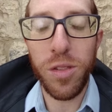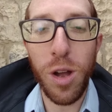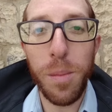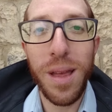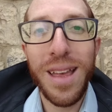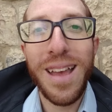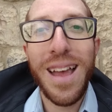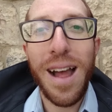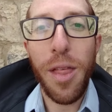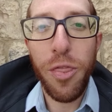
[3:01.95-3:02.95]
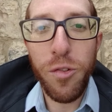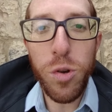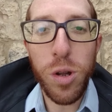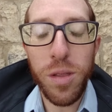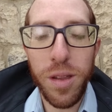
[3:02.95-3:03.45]
to stop. And
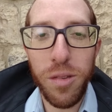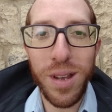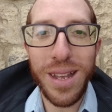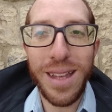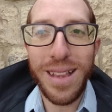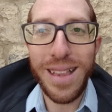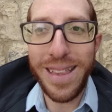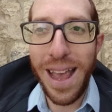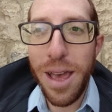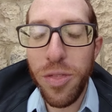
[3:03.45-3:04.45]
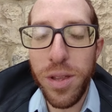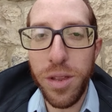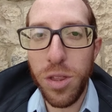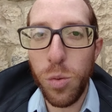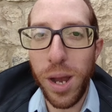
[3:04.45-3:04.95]
through considering death in
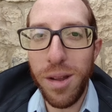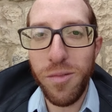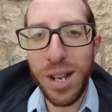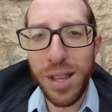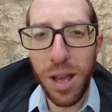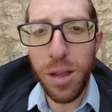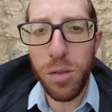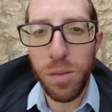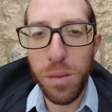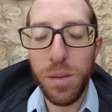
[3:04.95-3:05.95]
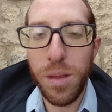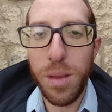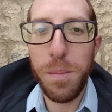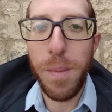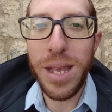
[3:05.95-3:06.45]
this way, it really does
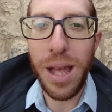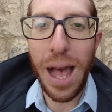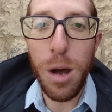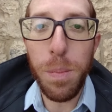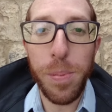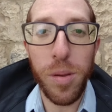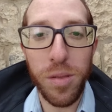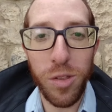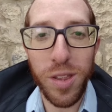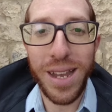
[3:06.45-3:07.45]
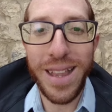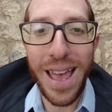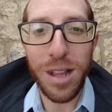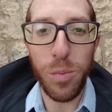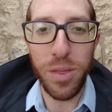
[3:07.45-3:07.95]
help a person to
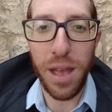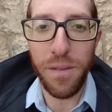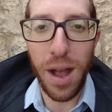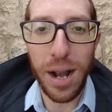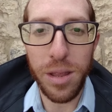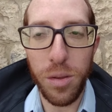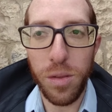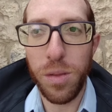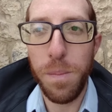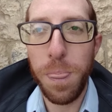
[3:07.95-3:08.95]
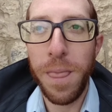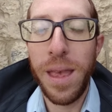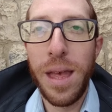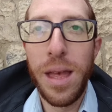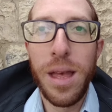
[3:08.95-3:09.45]
connect with their values.
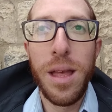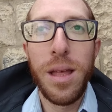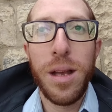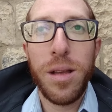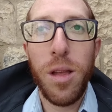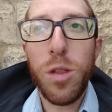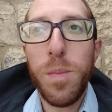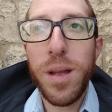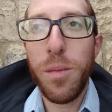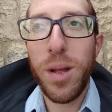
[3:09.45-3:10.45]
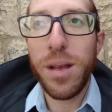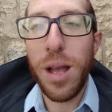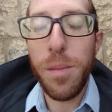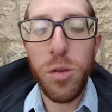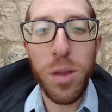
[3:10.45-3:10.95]
Because ultimately, when it
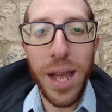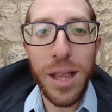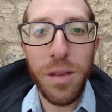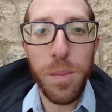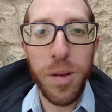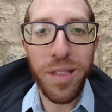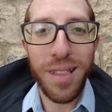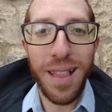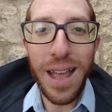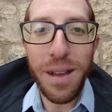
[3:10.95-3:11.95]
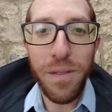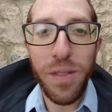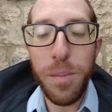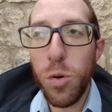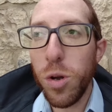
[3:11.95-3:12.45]
comes to the end of a person's life,
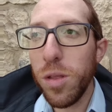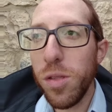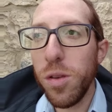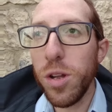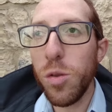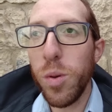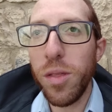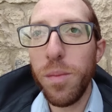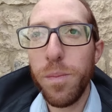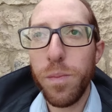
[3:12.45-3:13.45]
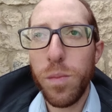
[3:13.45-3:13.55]
they're more concerned with